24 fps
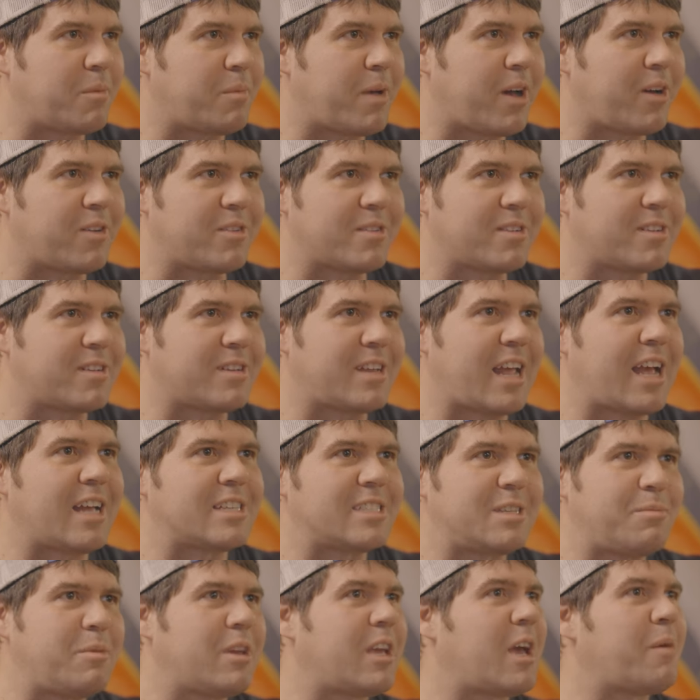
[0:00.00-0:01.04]
about
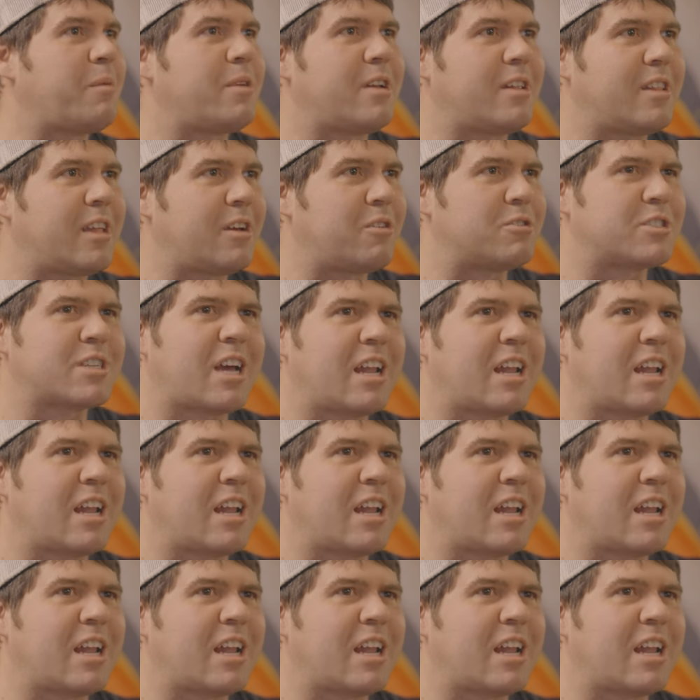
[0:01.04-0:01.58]
dancing becoming illegal.